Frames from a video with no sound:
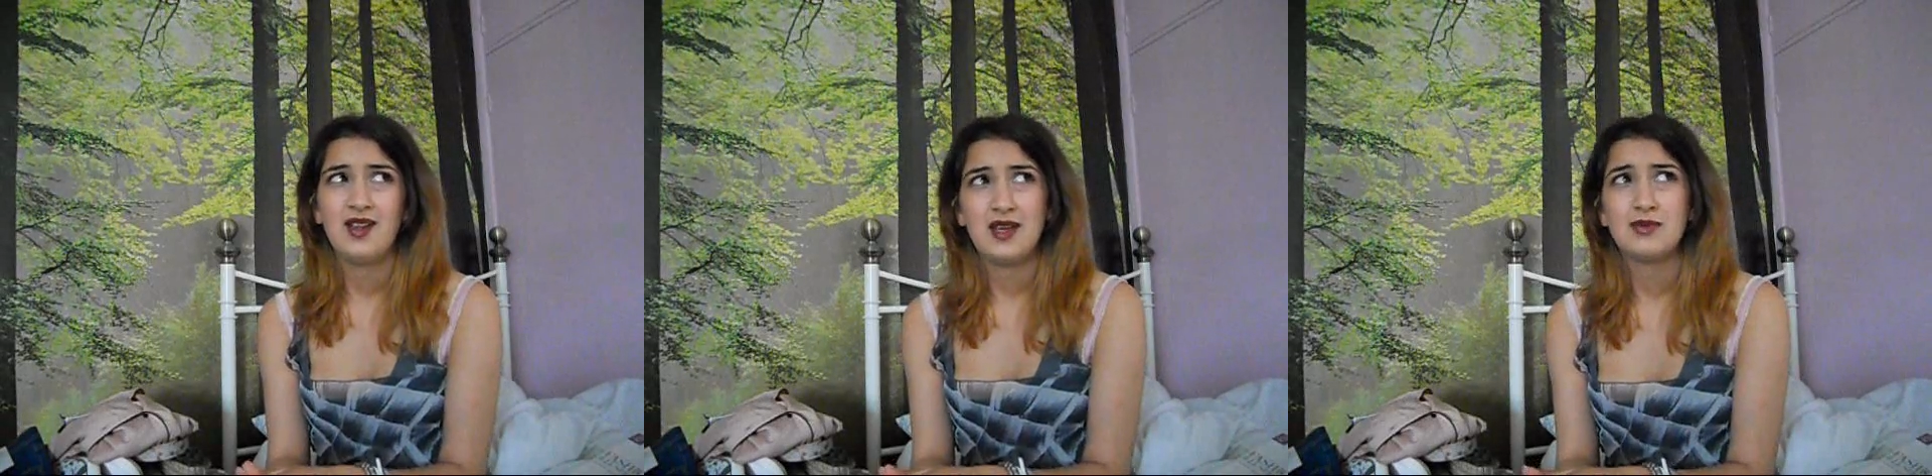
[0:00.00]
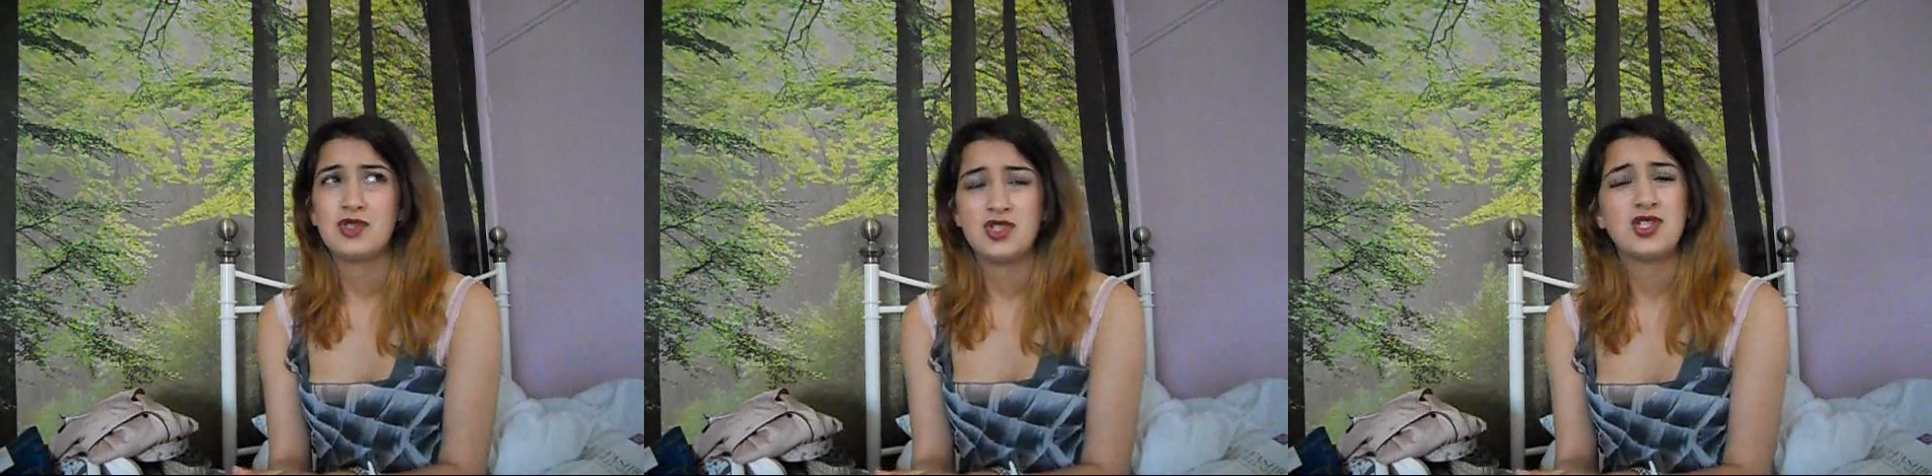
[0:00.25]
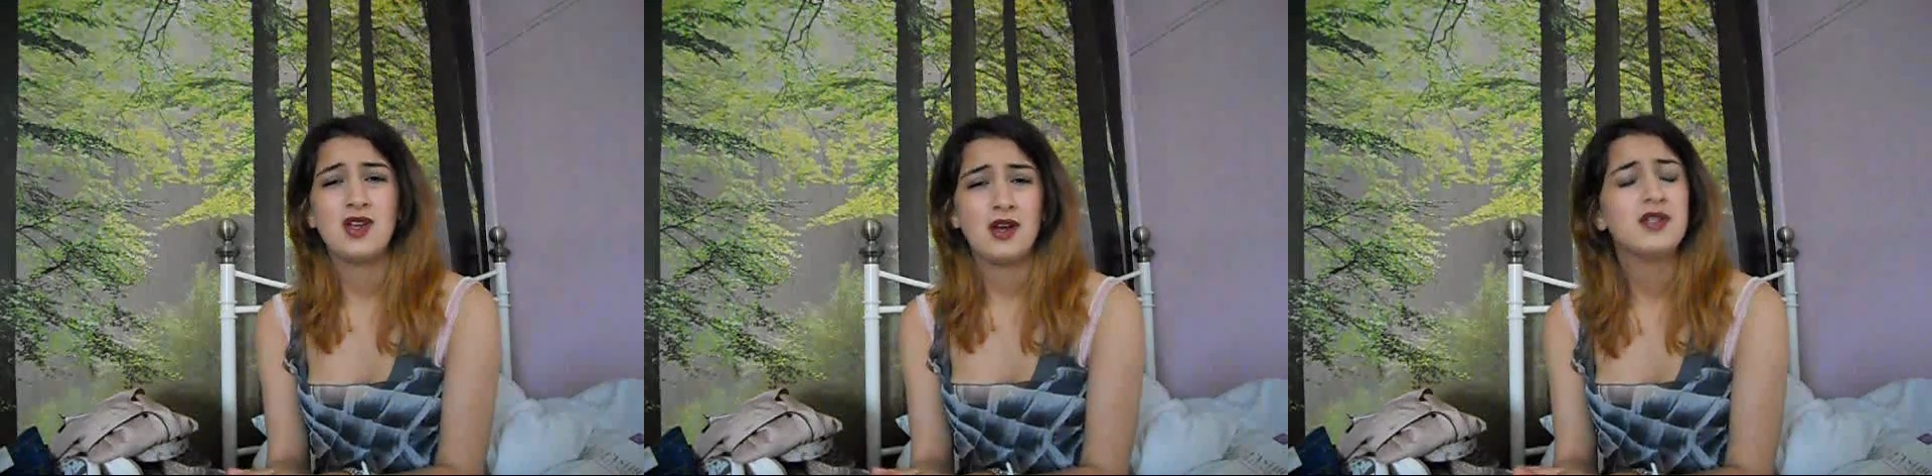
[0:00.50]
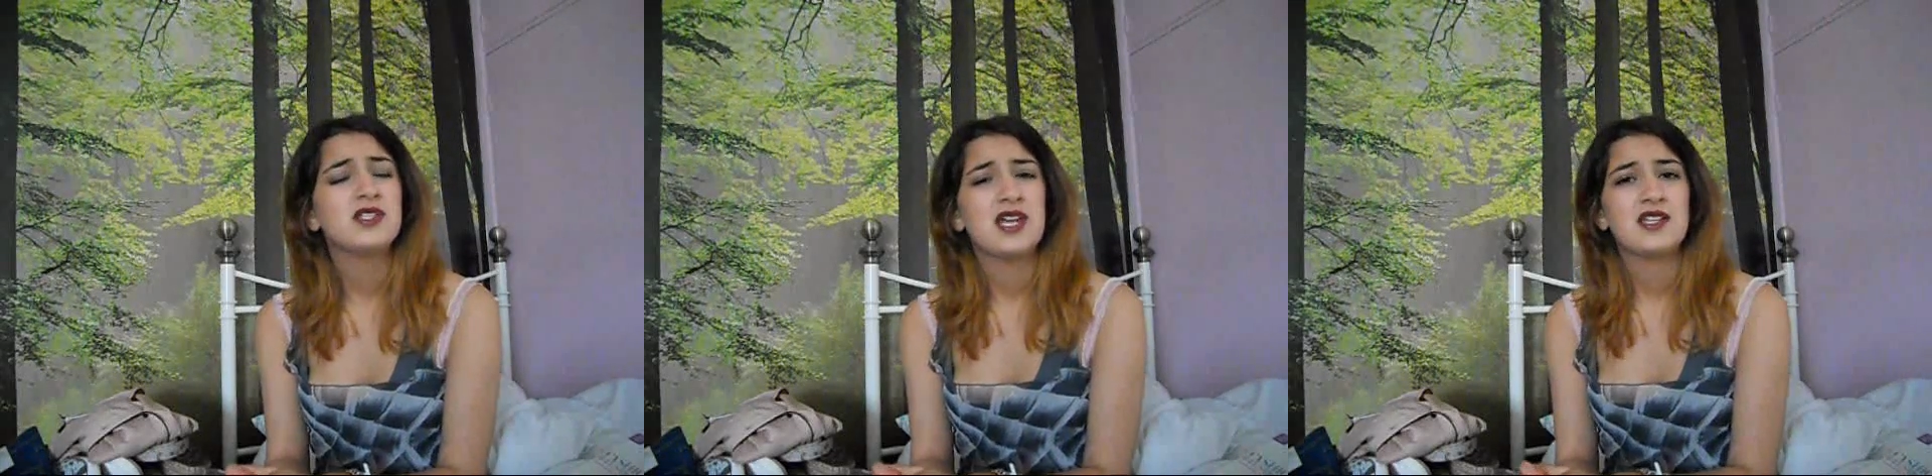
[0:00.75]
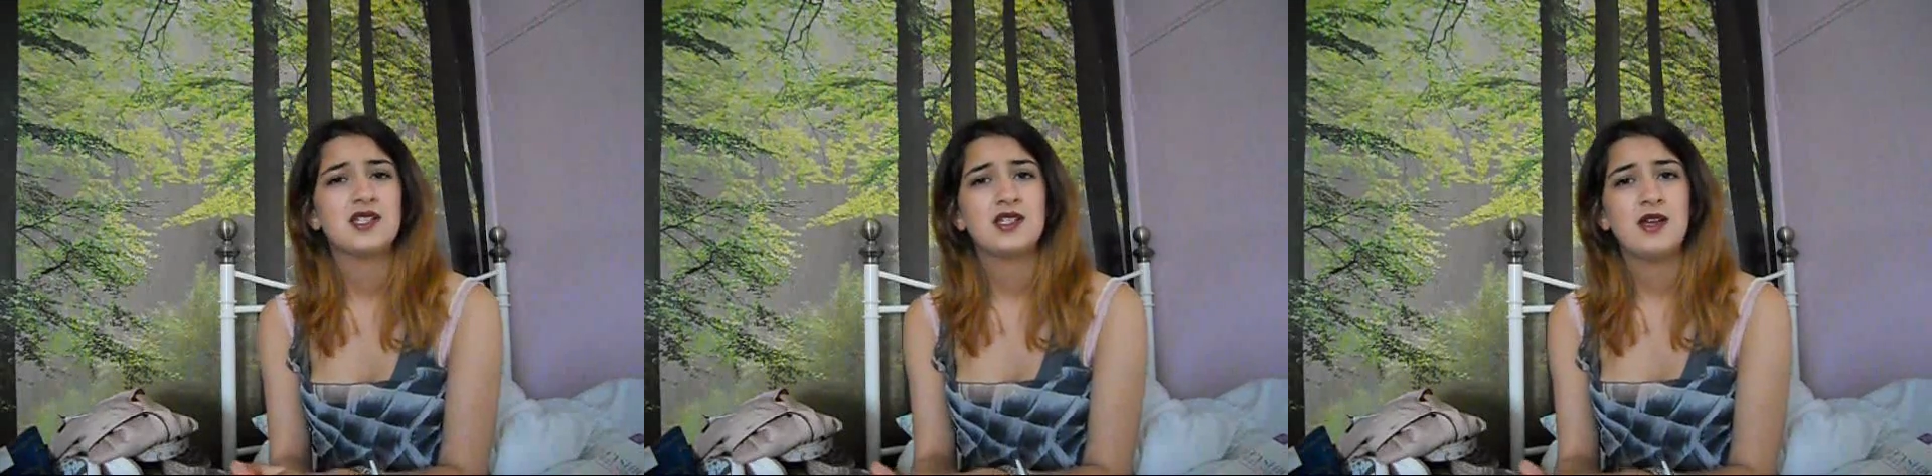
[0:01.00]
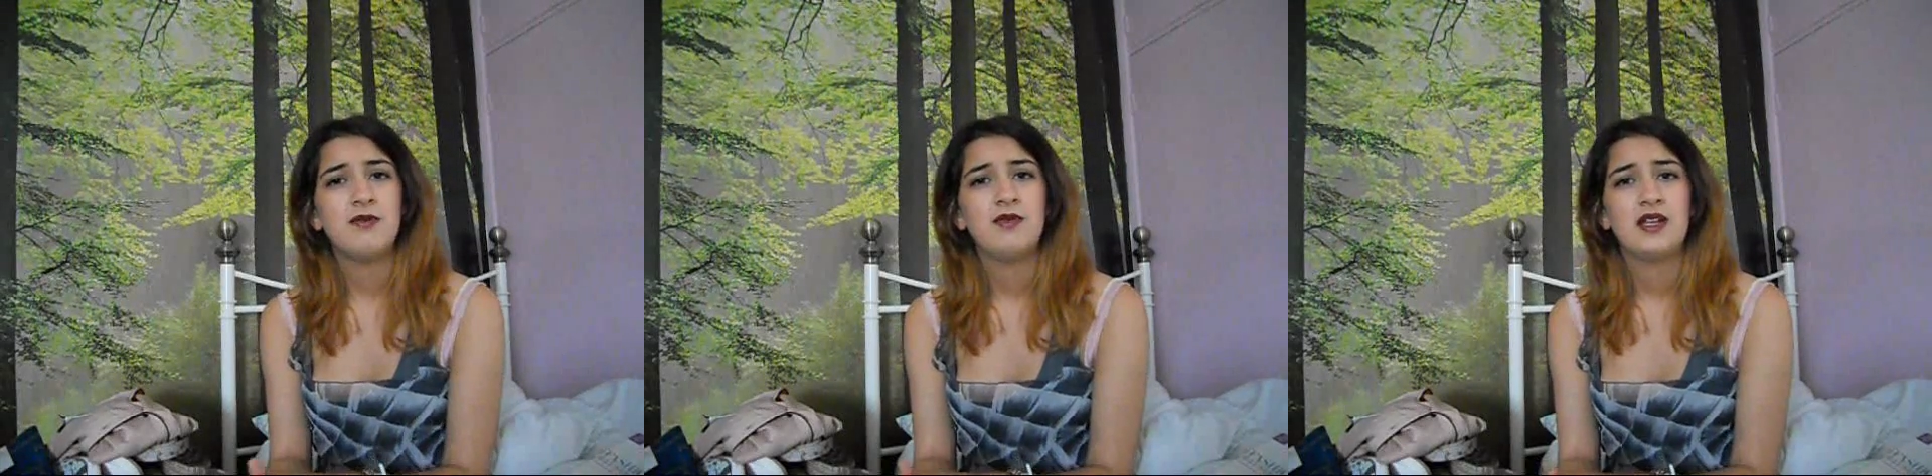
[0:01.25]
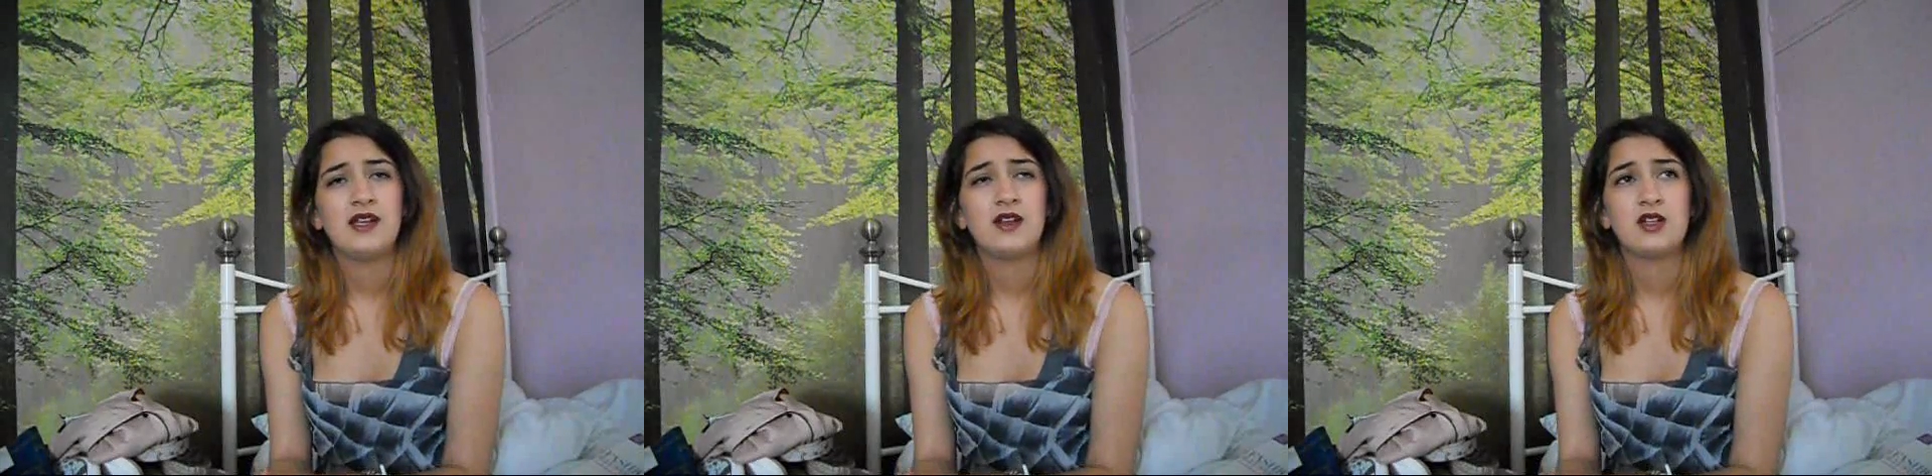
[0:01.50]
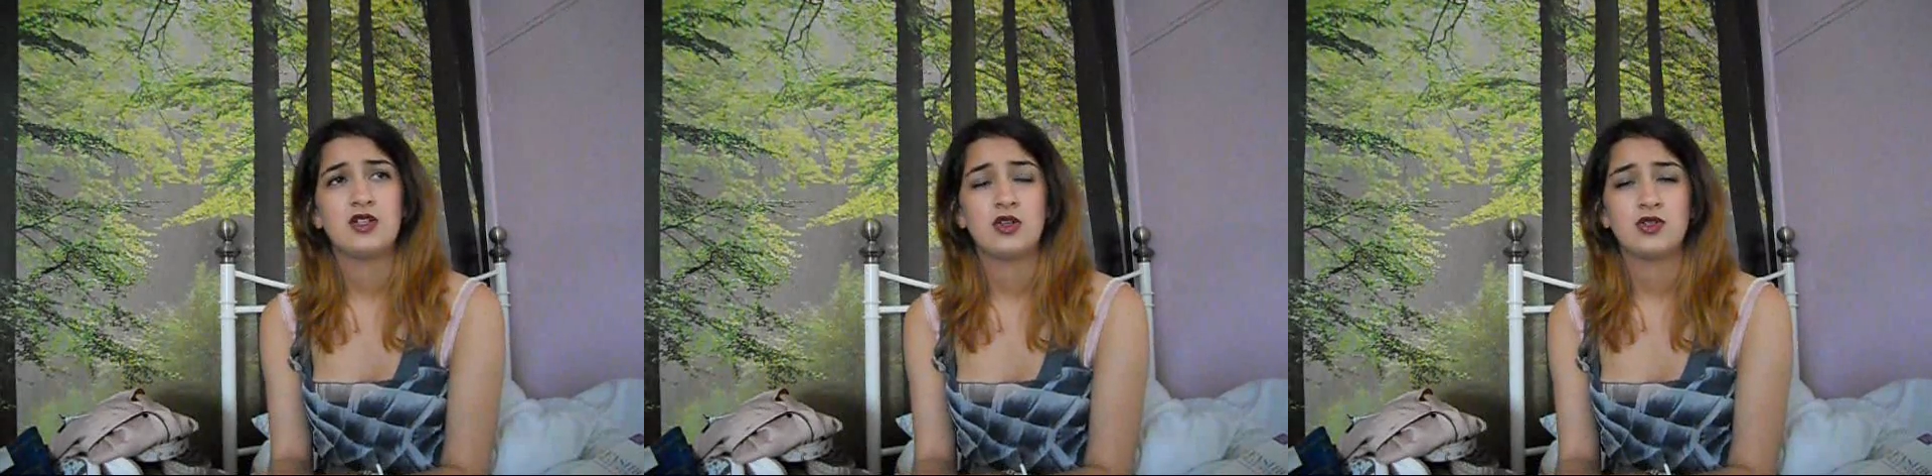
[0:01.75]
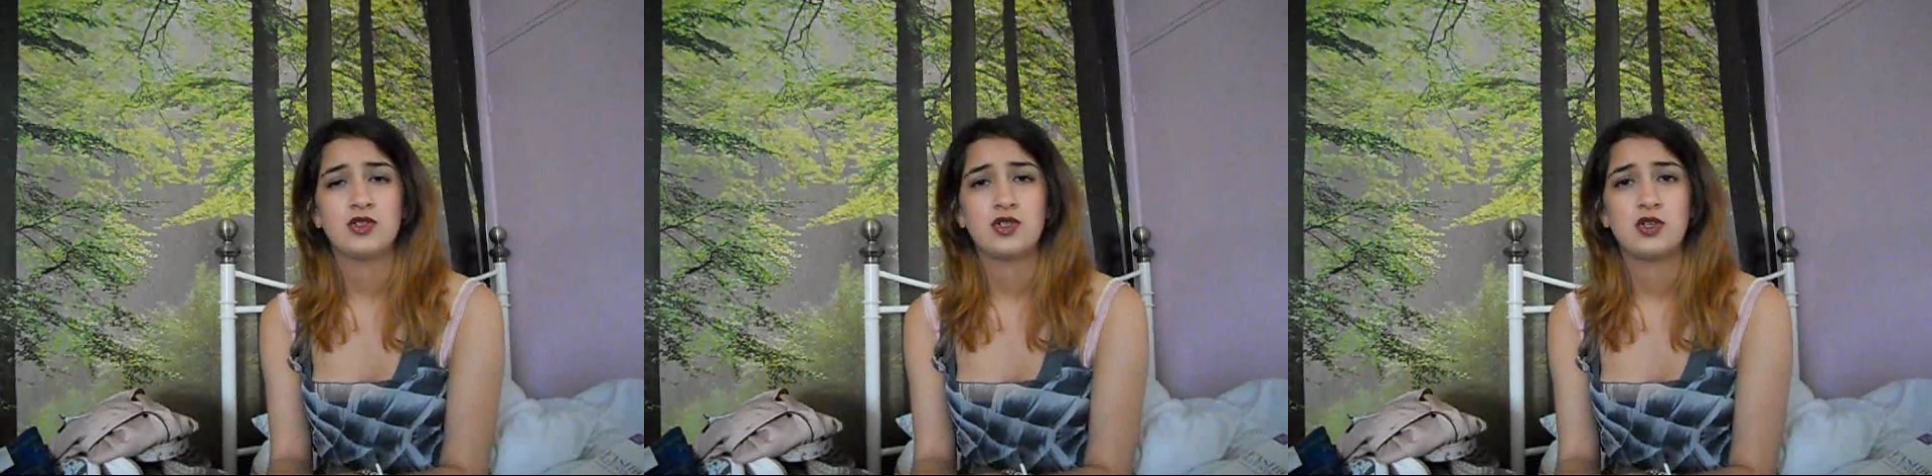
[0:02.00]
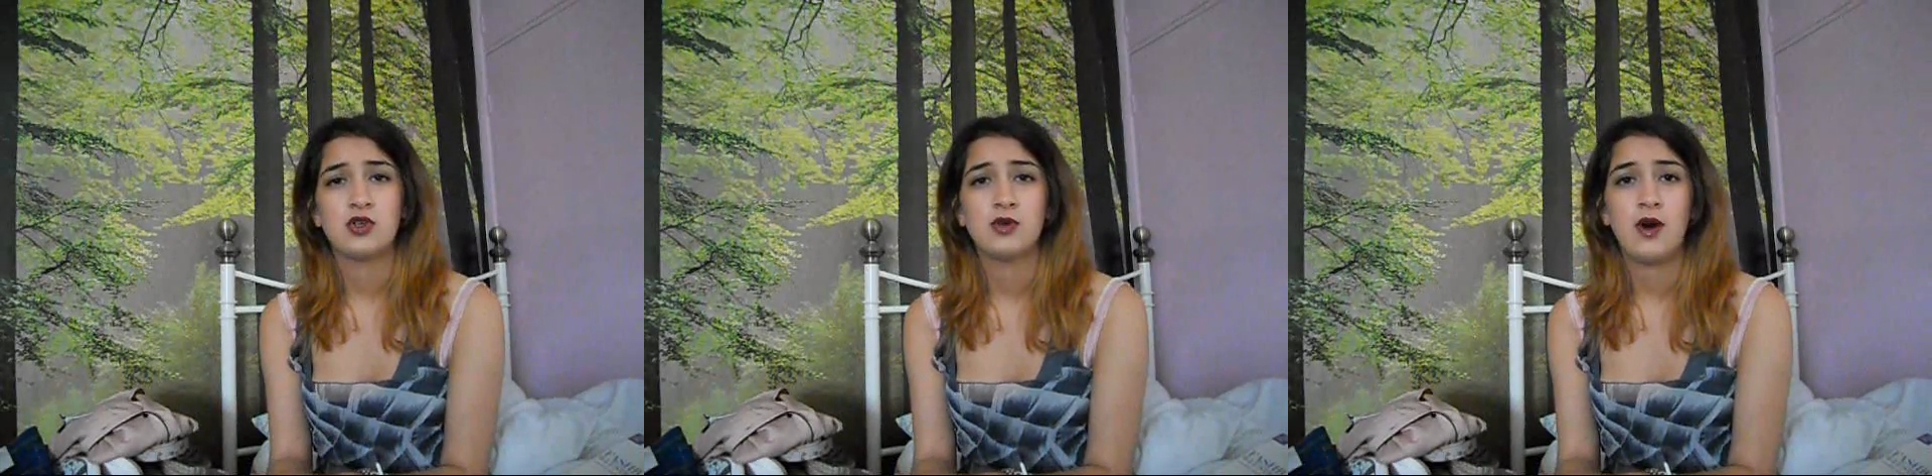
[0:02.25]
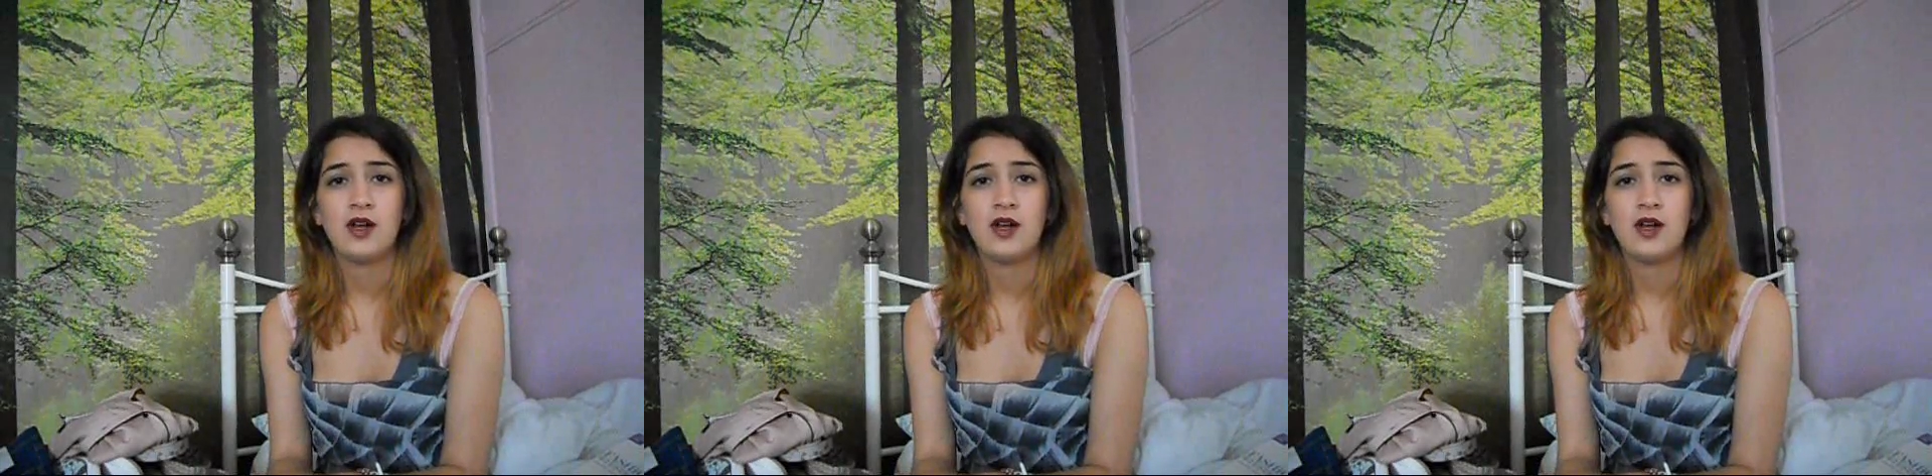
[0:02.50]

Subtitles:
it was just, I'd say it's definitely a good hostel.